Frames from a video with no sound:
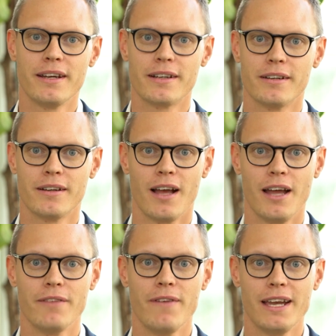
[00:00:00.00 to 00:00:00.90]
there
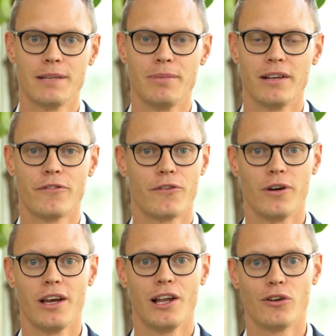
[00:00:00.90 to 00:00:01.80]
and available
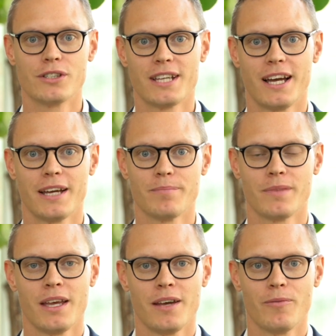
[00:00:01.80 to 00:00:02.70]
for a long time.
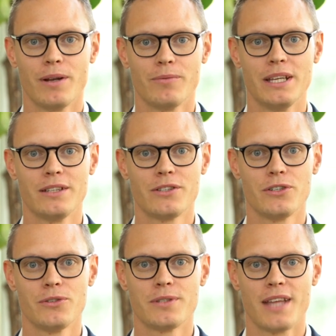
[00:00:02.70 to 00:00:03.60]
When we
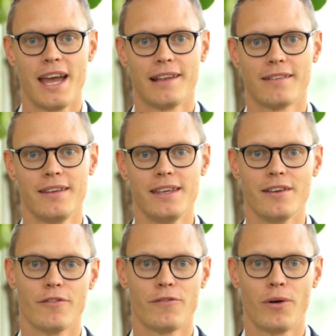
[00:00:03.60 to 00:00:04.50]
introduced
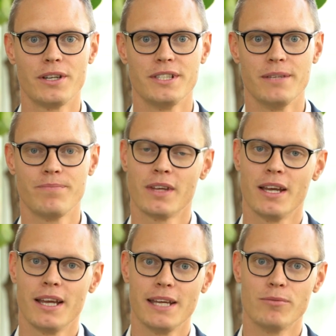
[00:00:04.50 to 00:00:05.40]
LTE 4G,
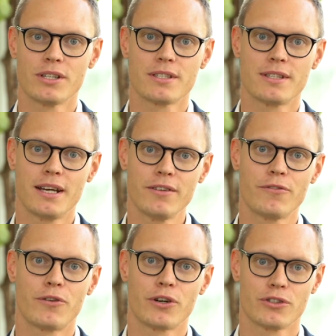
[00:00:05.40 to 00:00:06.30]
it was done
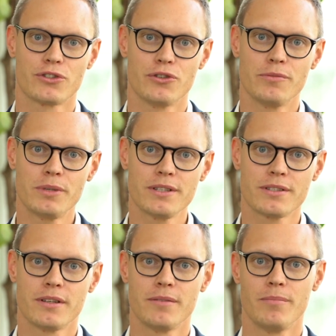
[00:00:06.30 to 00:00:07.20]
for
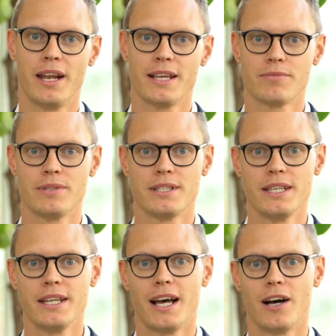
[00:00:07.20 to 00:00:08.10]
consumers. But as we
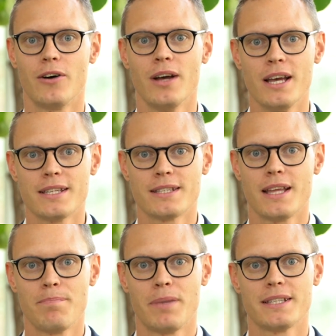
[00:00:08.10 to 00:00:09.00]
see now,
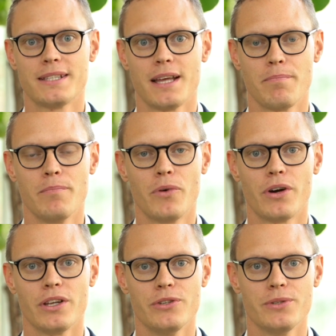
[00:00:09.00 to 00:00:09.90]
step by step,
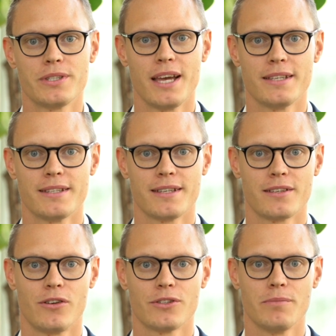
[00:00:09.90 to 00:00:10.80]
more use cases
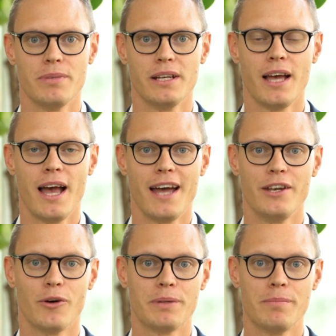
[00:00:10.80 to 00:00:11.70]
have also been
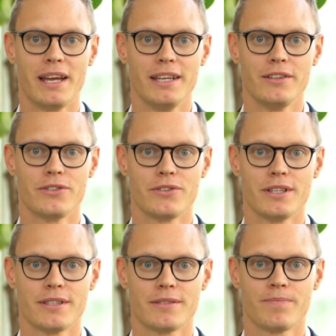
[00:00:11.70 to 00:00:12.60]
adopted by
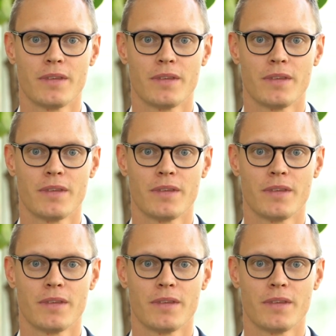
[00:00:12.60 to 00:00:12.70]
industries.